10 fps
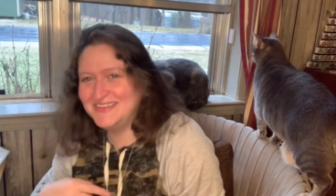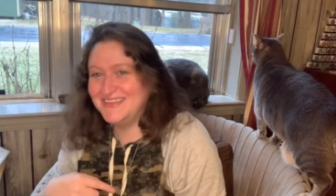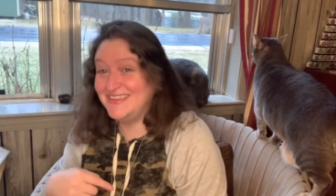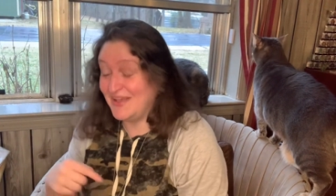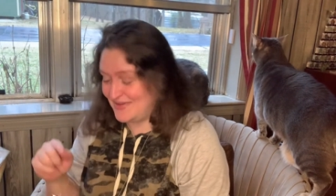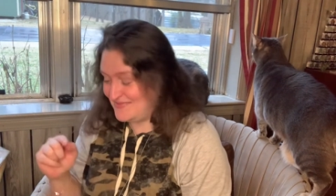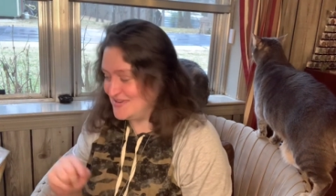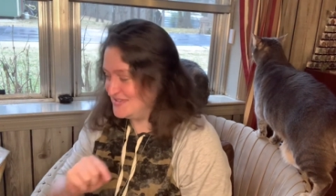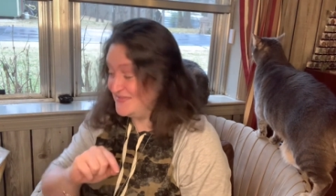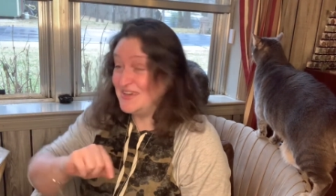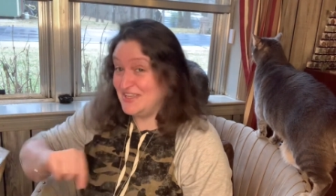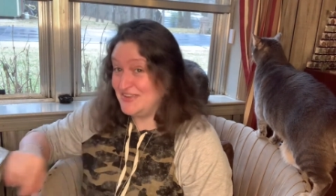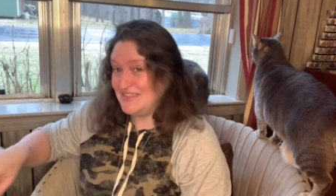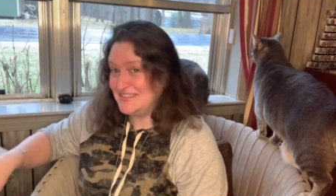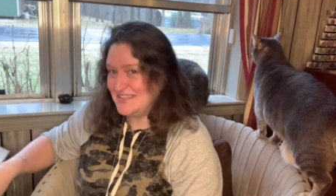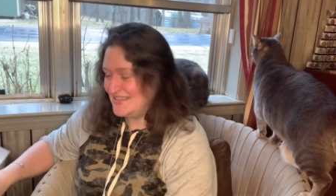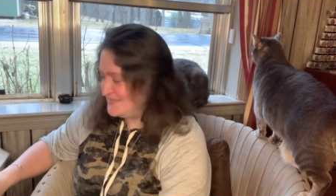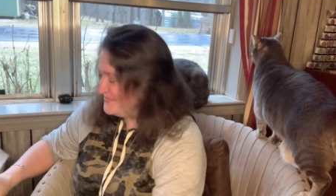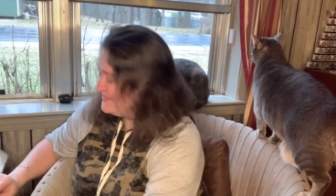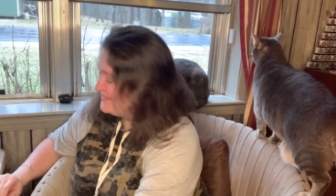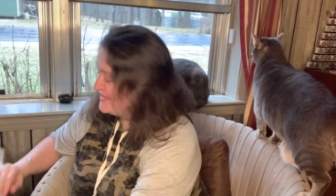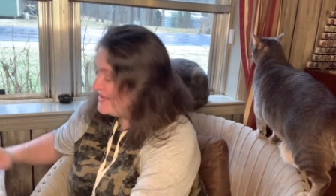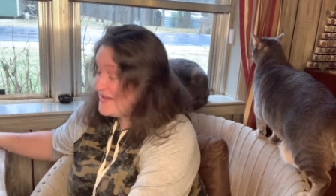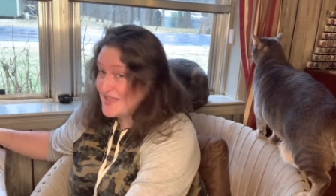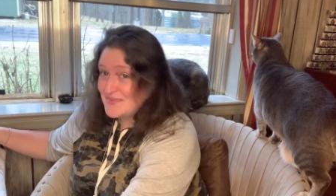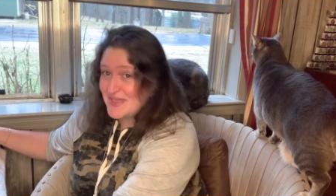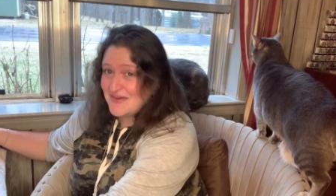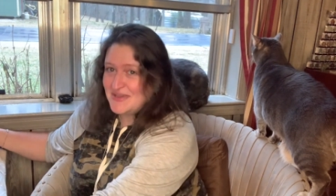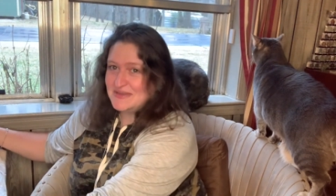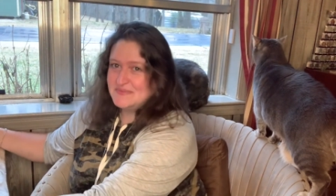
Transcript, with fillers: That way if there's a fight, you can see it. I'll keep going.